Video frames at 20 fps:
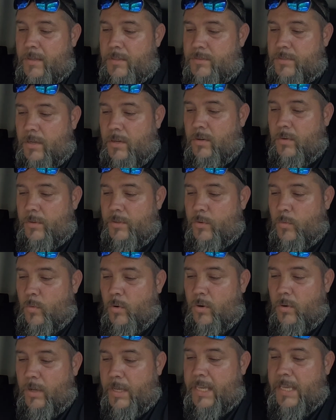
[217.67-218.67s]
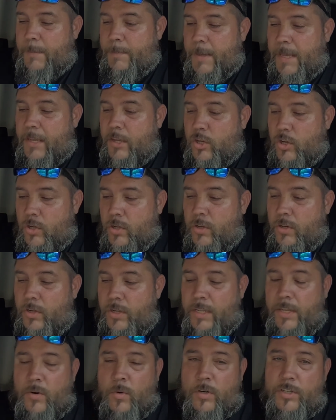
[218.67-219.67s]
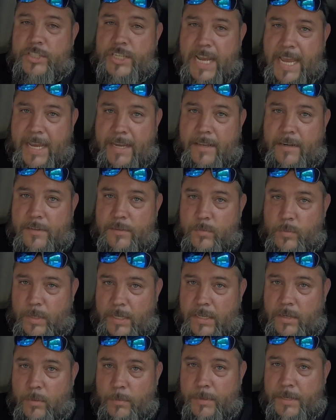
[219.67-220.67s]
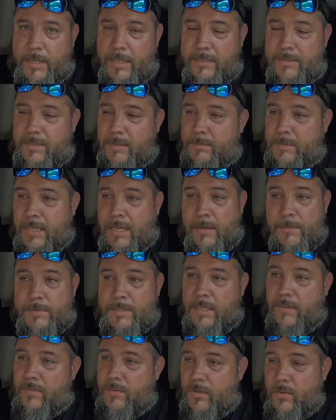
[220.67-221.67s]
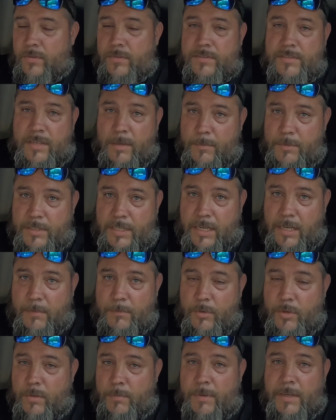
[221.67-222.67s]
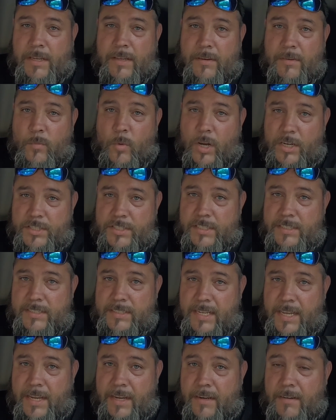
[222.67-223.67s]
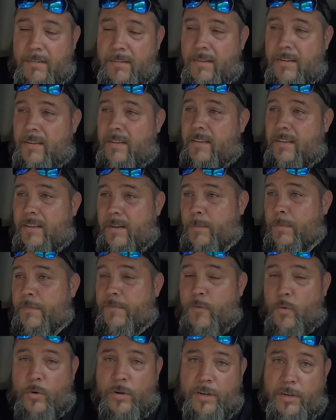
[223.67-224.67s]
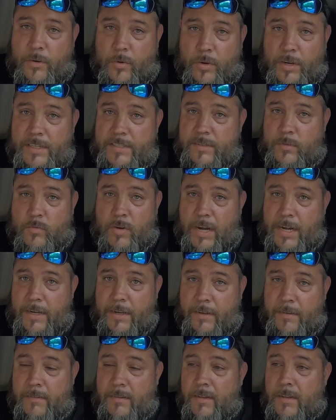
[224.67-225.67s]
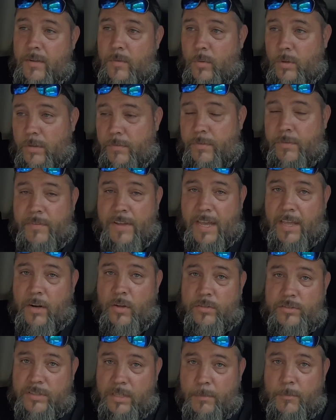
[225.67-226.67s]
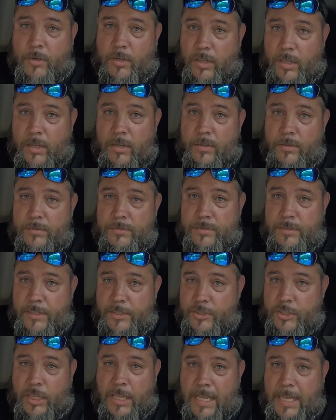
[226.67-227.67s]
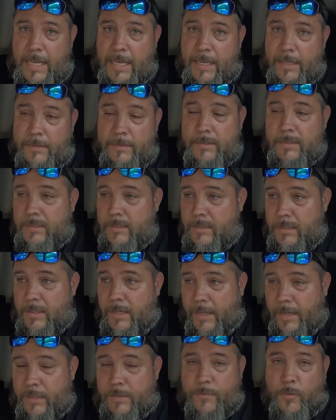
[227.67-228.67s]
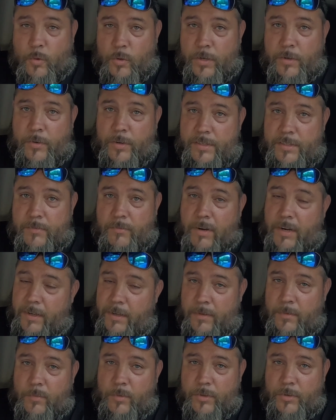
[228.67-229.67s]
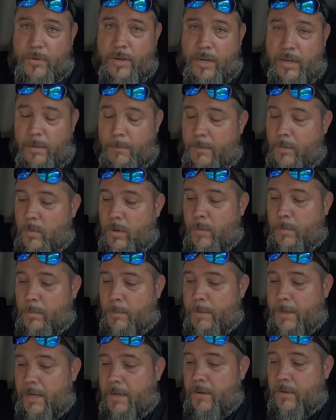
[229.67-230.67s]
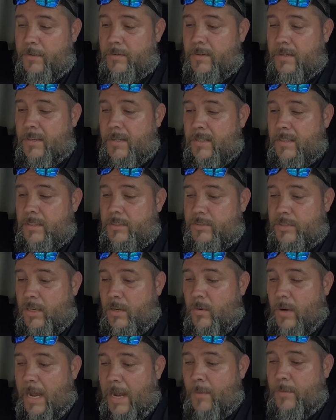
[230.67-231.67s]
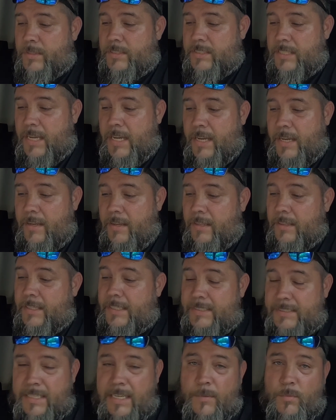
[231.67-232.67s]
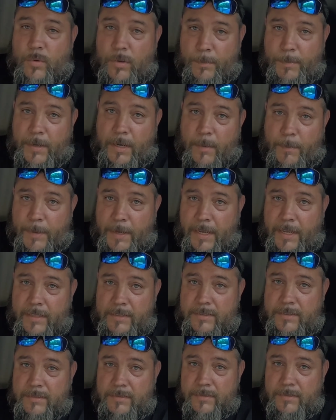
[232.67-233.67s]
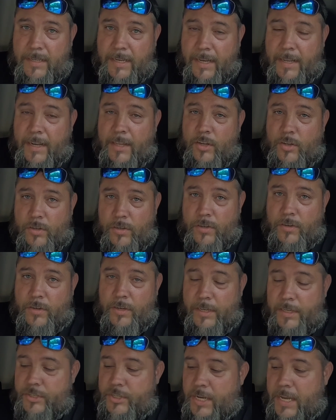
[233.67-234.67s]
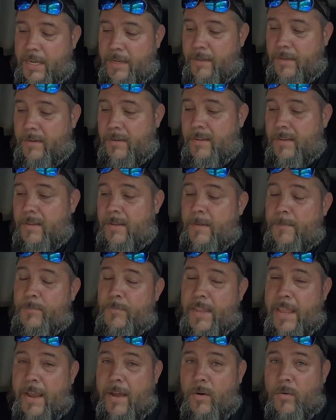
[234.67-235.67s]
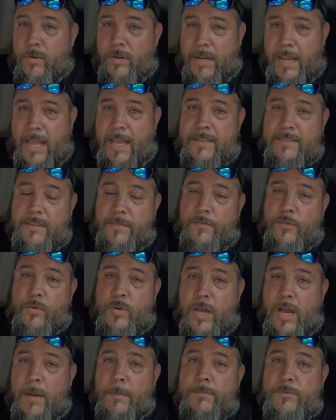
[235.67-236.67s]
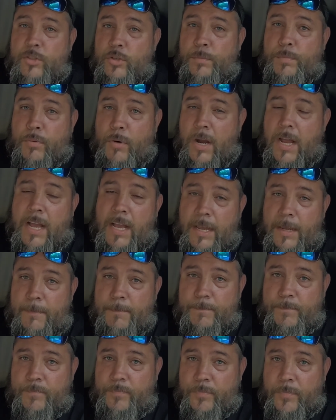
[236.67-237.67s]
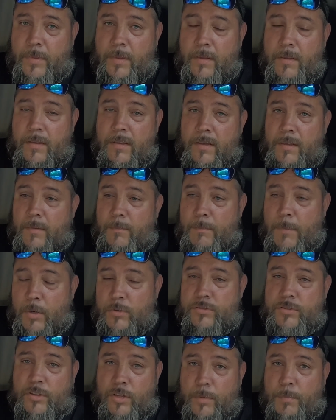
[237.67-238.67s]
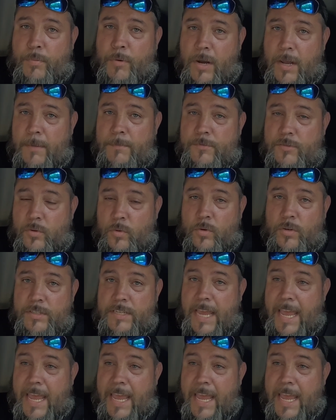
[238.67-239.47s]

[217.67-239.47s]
So you're want to keep a good hoodie or jacket as well, because sometimes even during the summertime, you could be in Washington State and it'd be 40 degrees and raining. Well, if you've got all summer clothes in July and it's 40 degrees and raining, well, you're not going to be well prepared. So I would say at least keep 1 pair of pants and a good hoodie and jacket. Now, guys, if you come to Prime, most of their Prime stores